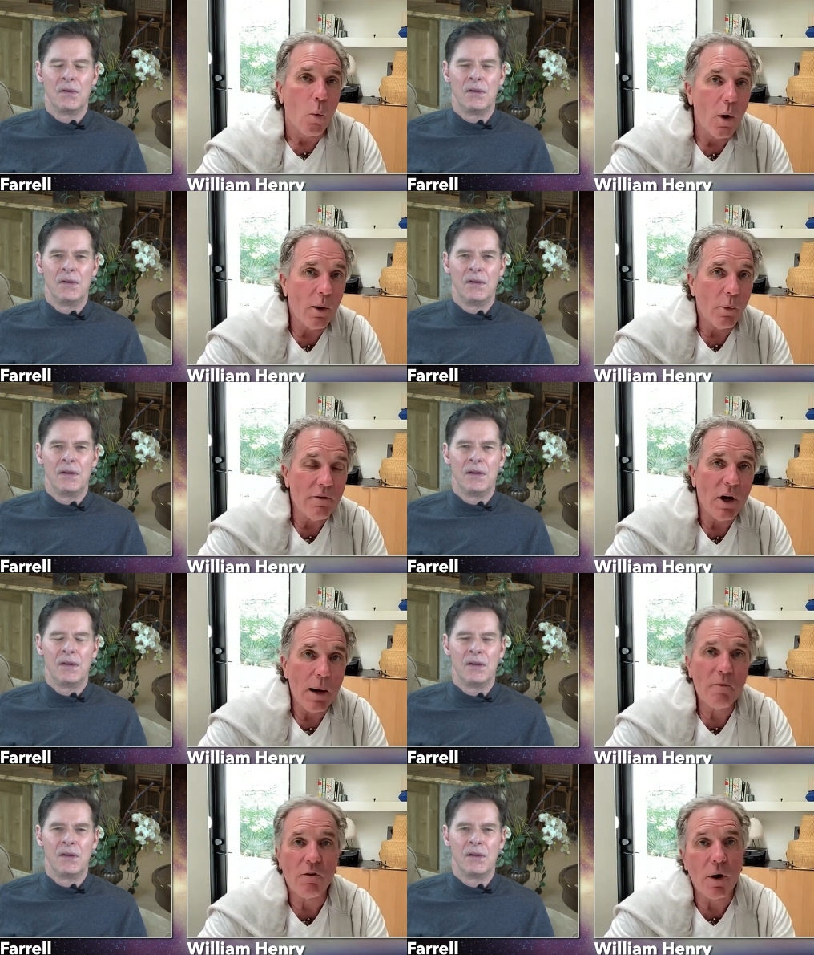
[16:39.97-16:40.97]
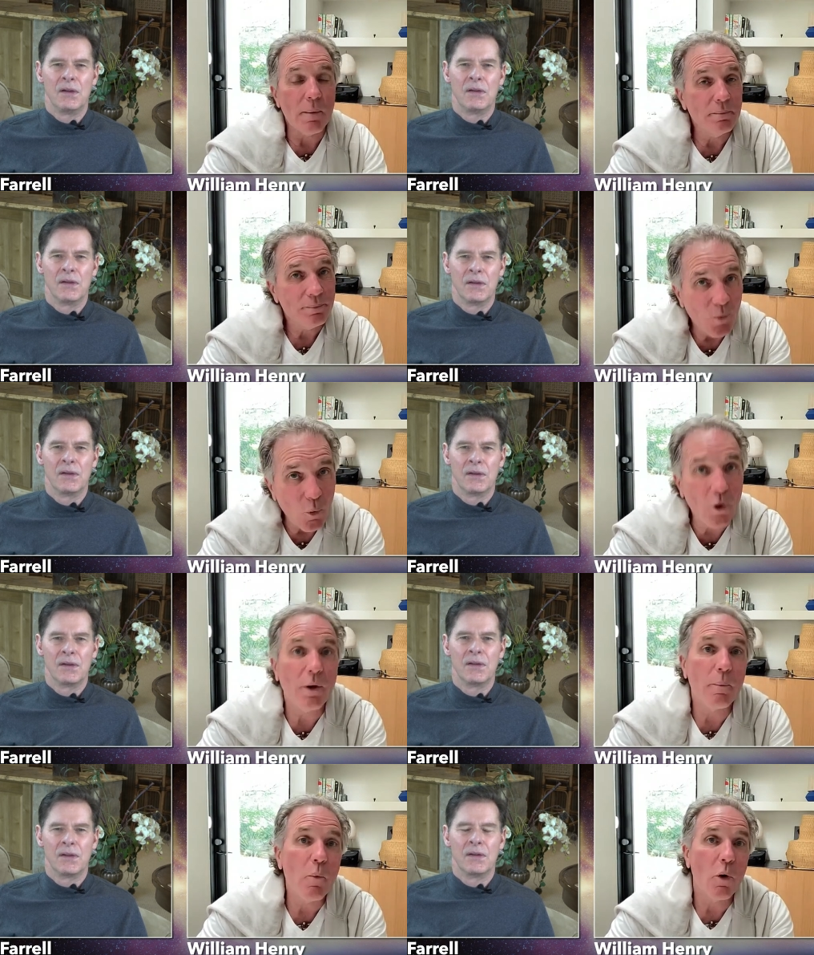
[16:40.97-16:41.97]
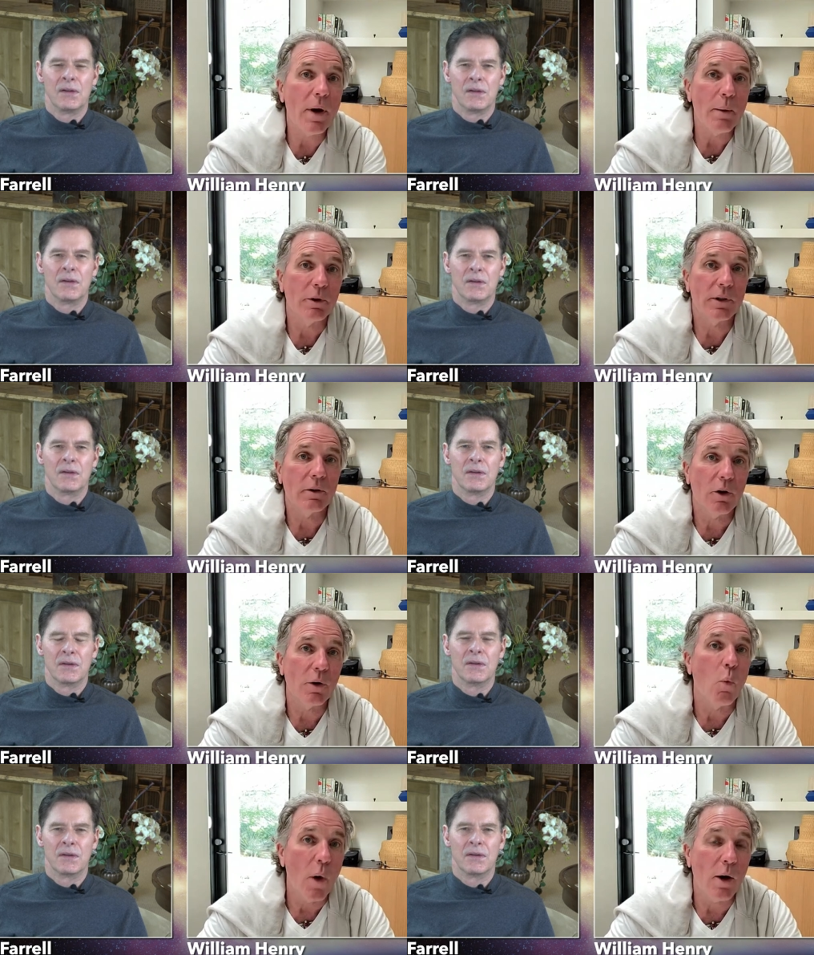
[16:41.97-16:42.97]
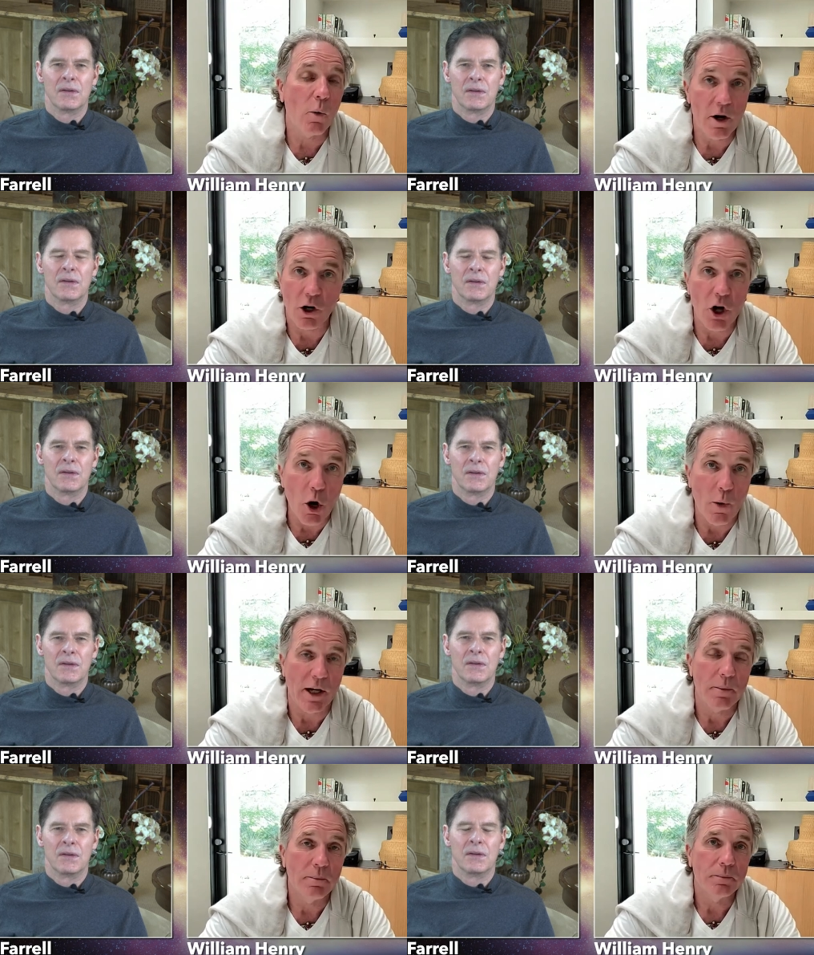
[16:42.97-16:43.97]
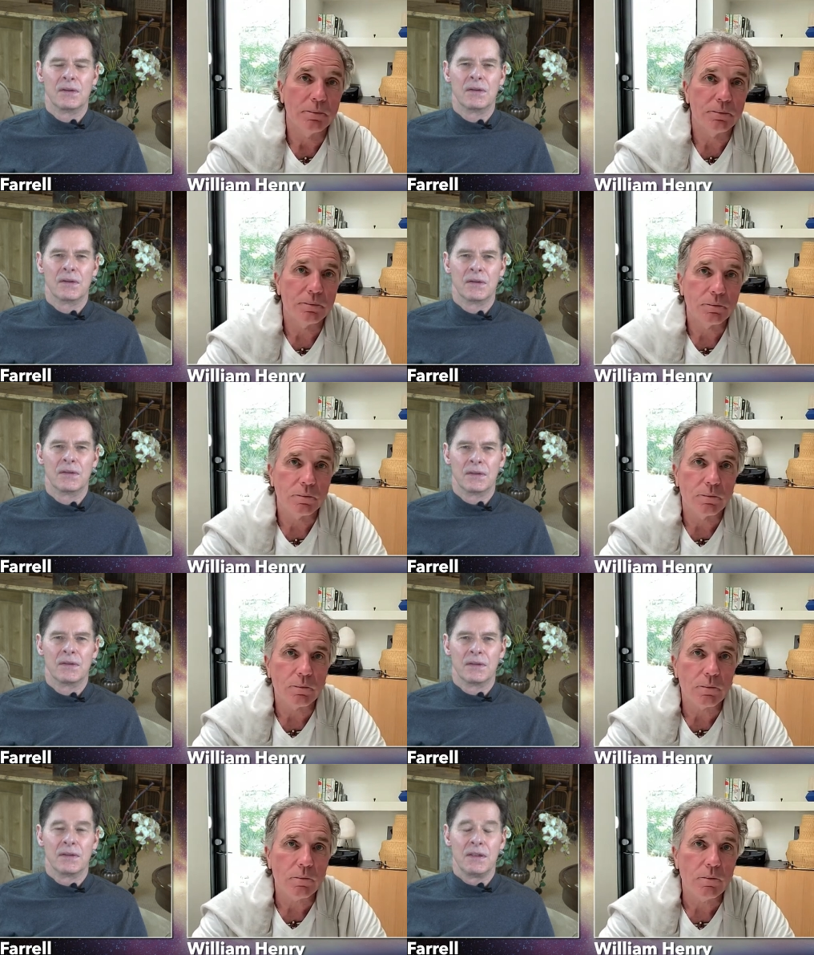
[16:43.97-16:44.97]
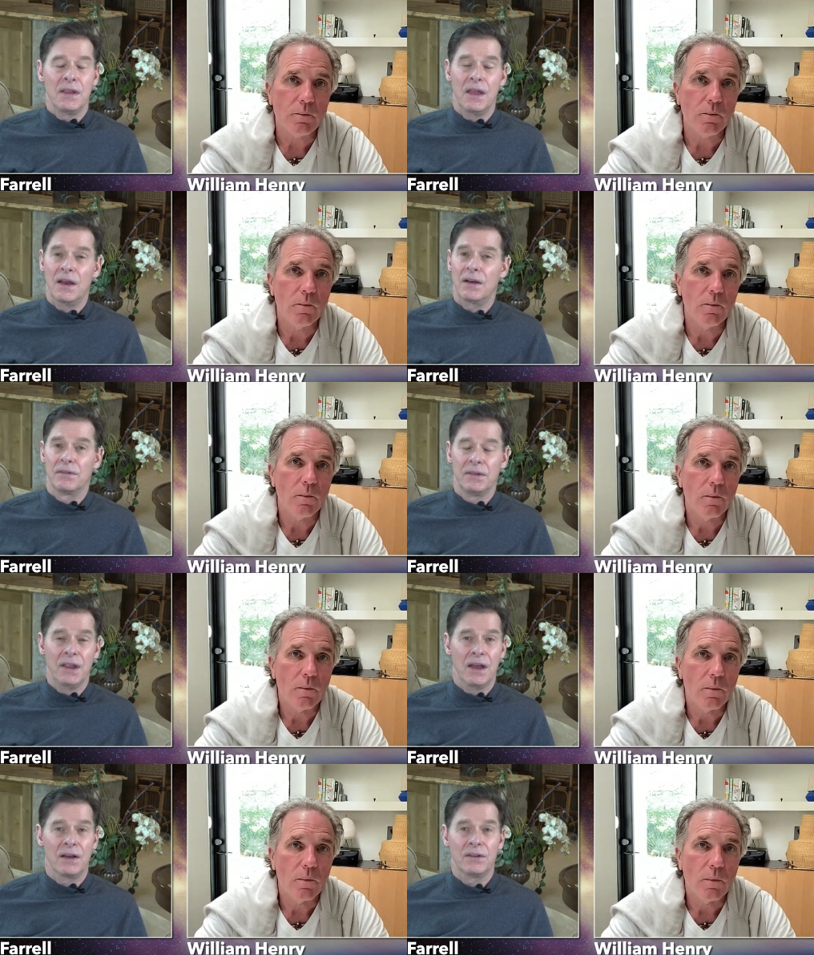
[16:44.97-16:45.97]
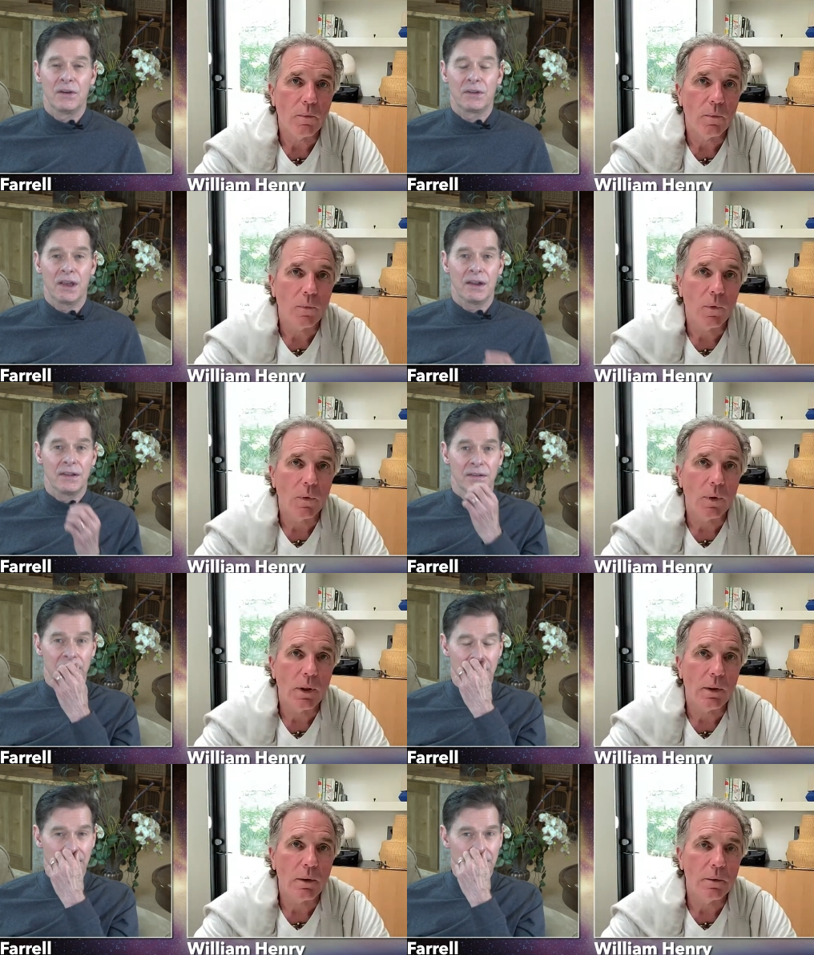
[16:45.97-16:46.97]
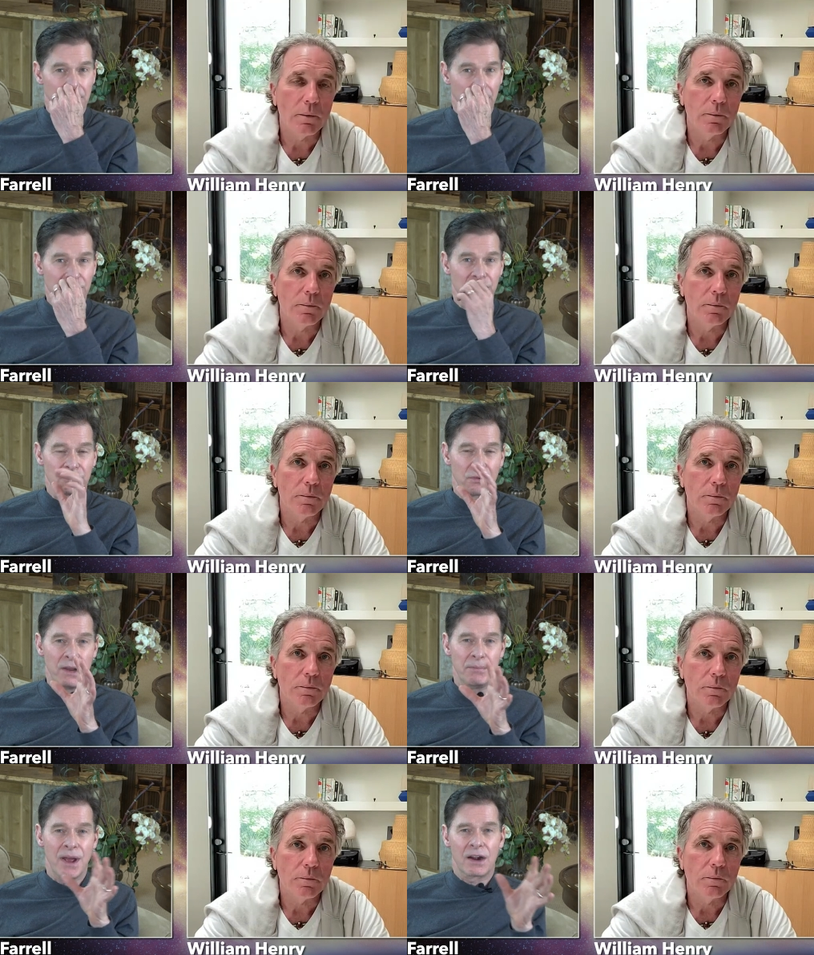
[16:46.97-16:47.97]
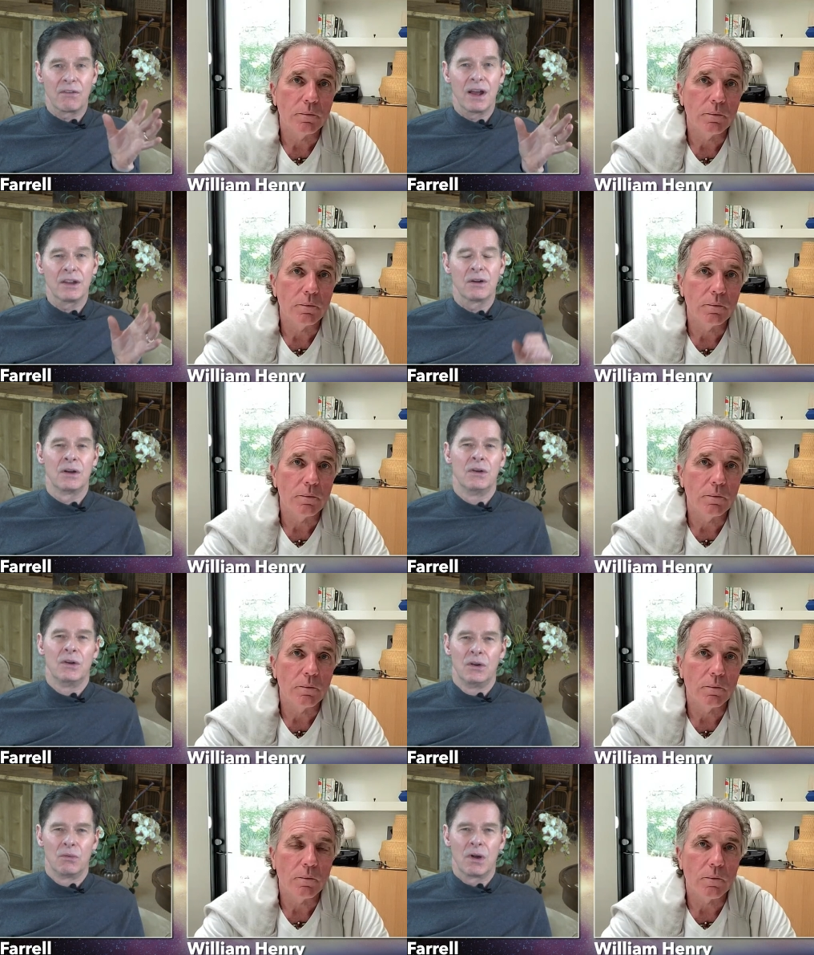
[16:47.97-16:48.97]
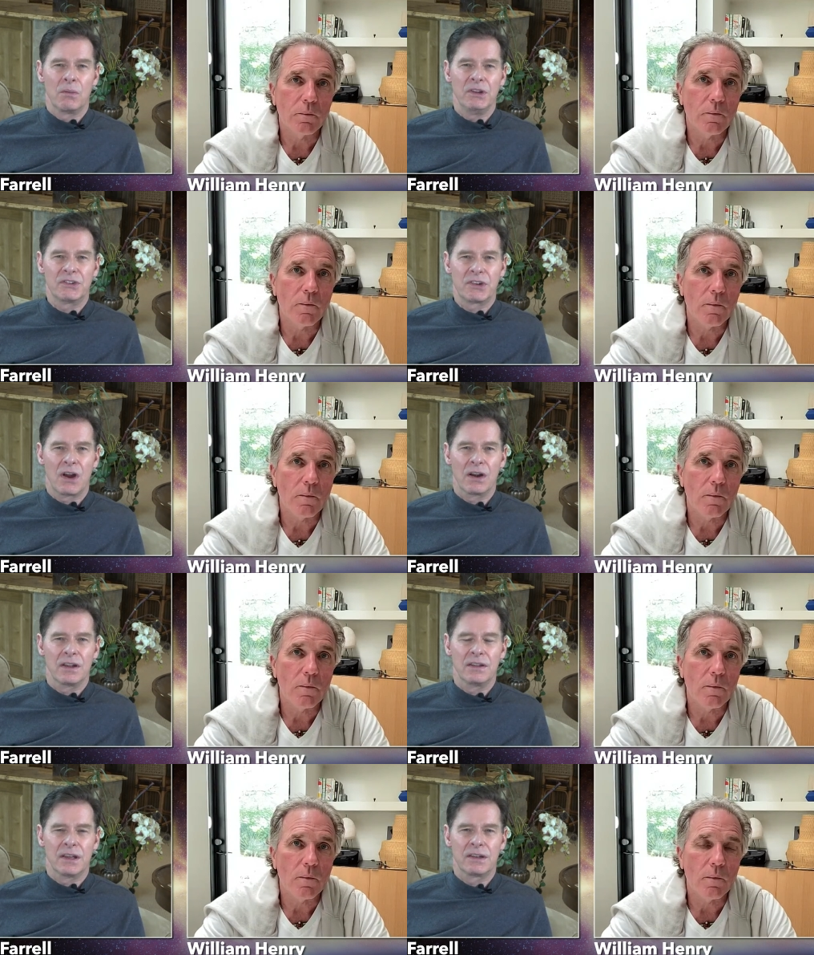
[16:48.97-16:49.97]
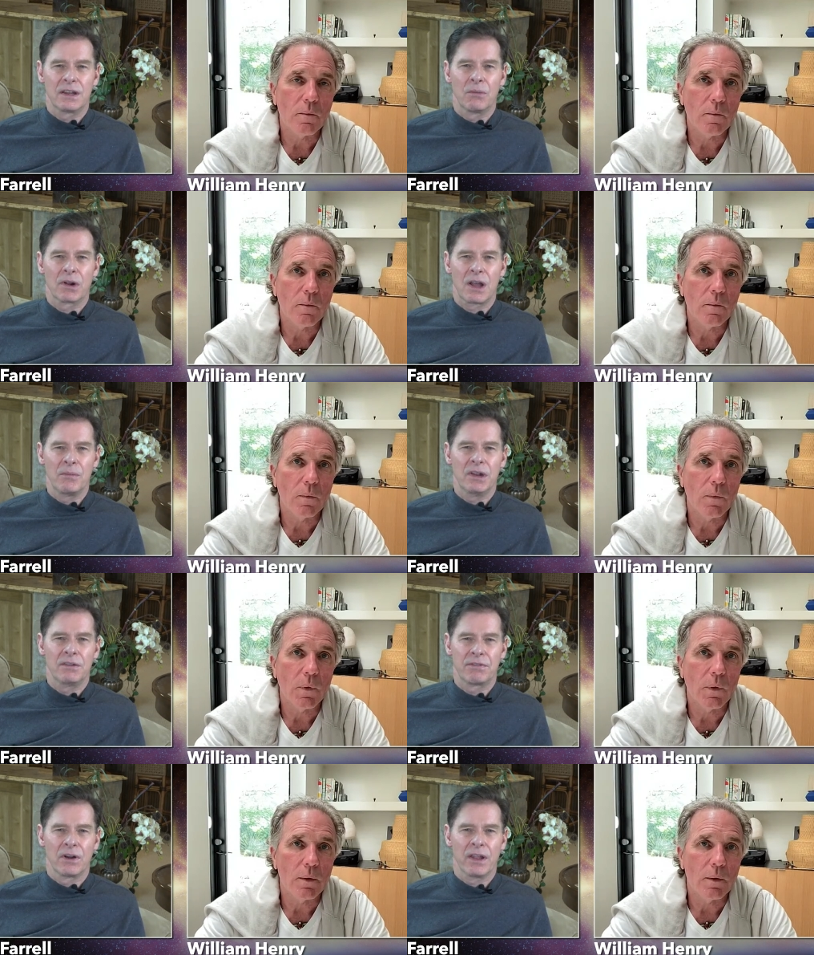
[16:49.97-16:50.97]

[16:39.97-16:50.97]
Speaker 1: where we've come from, we're more able to learn where we are going.
Speaker 2: Yeah, yeah, no kidding. Uh, brings us right back around to where we started that uh, we're coming in for a